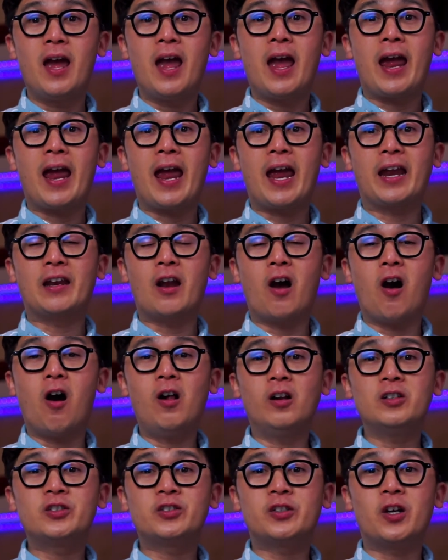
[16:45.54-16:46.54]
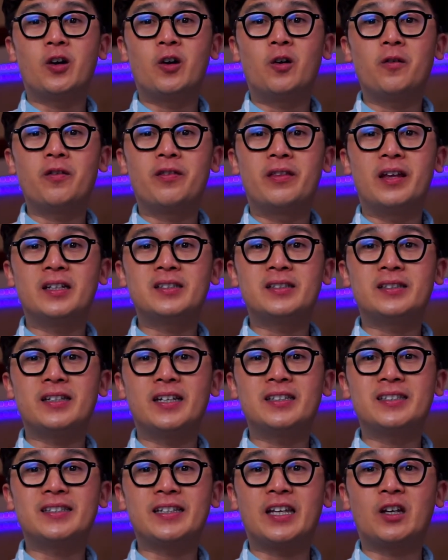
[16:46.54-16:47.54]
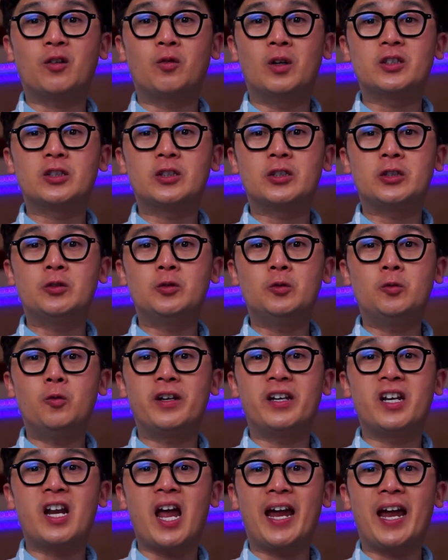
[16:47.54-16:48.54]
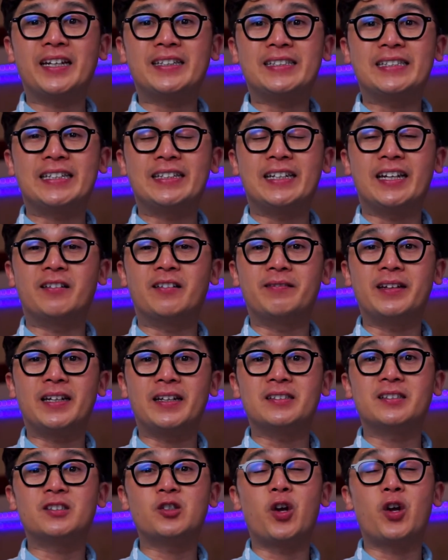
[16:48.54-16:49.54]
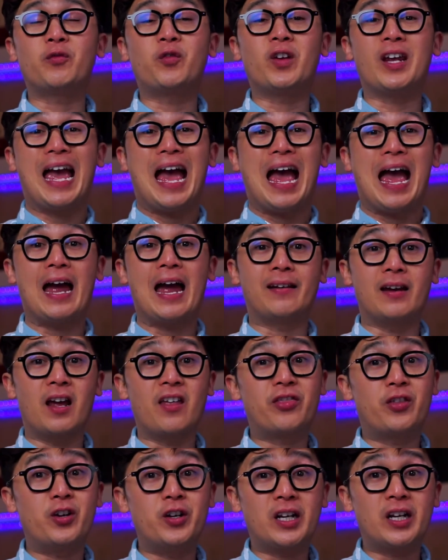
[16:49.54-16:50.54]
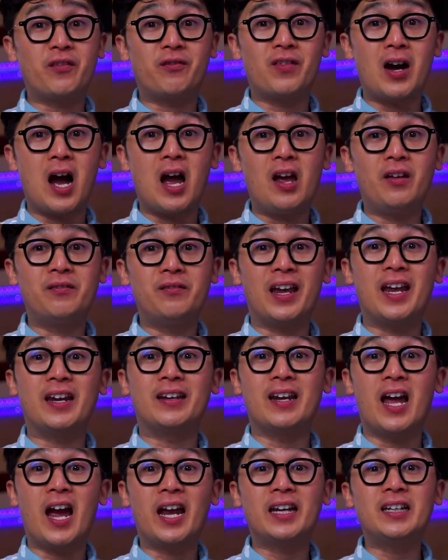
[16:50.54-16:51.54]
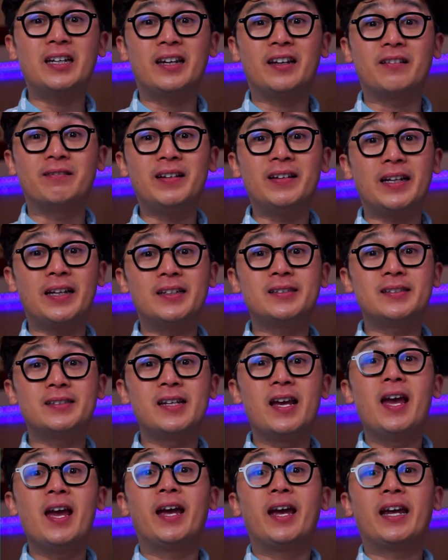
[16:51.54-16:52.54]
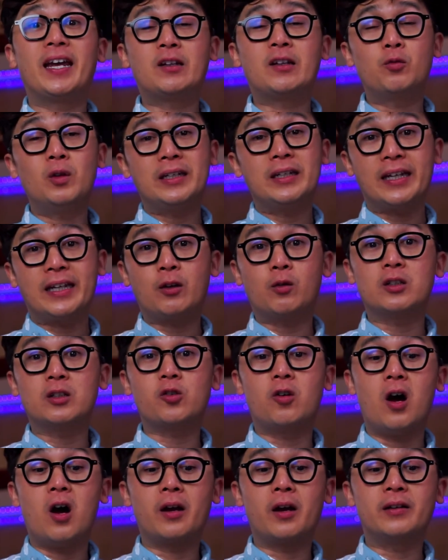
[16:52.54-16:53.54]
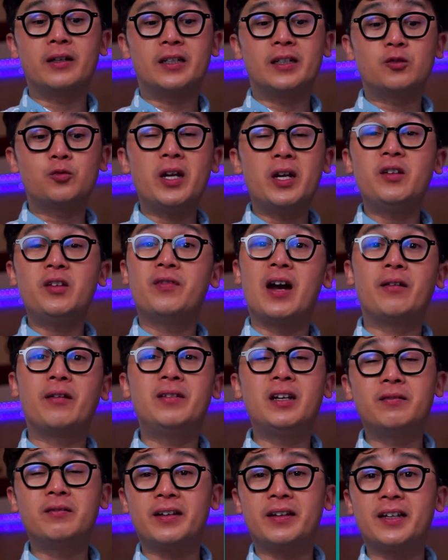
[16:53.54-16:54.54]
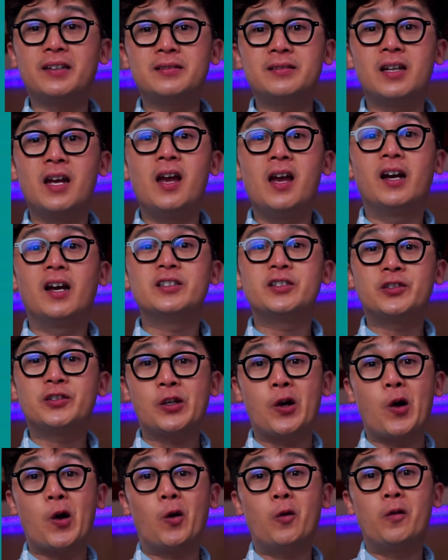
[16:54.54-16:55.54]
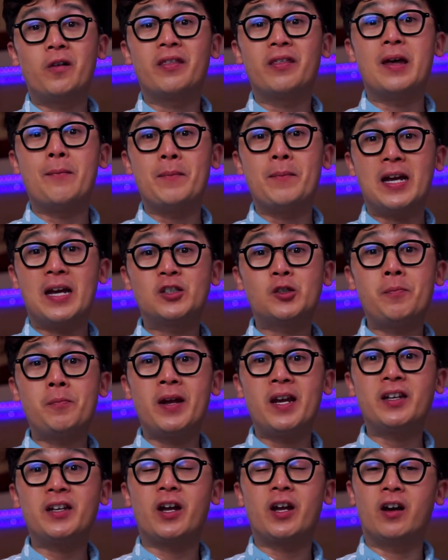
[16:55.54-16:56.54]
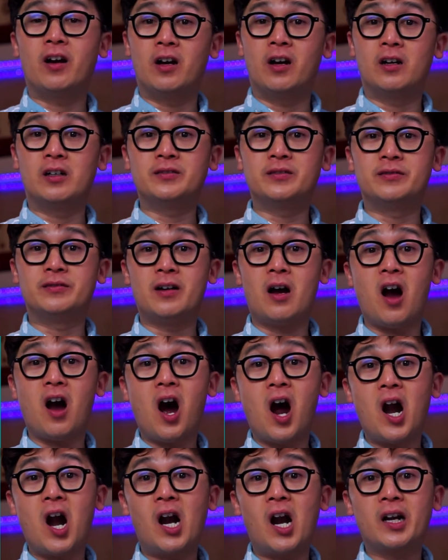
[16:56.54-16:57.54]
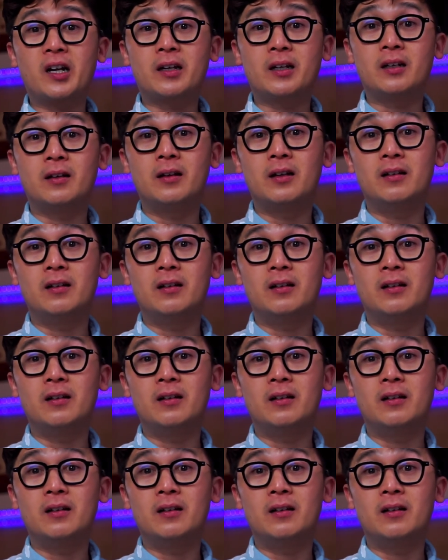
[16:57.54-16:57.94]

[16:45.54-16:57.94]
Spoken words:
and also this is equal to 90 degrees. So if we add 35 and 90 degrees, it will equal to 125 degrees. So the measurement of arc